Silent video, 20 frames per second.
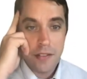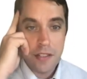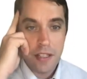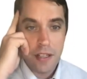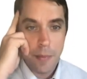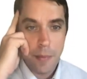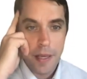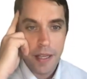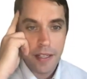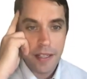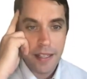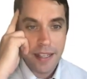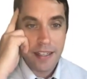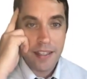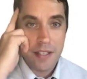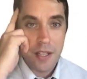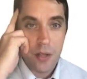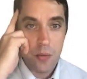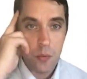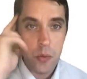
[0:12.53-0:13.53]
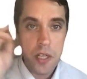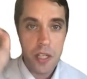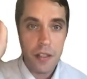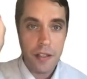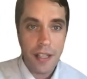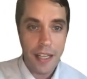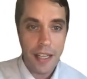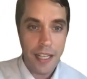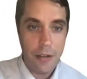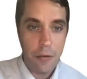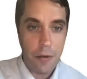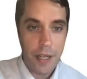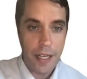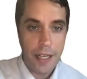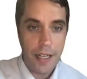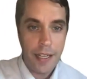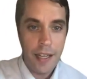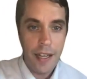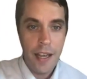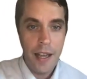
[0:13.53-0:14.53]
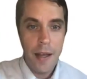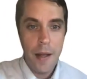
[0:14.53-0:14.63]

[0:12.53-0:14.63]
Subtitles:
a little bit and get into the real nitty-gritty.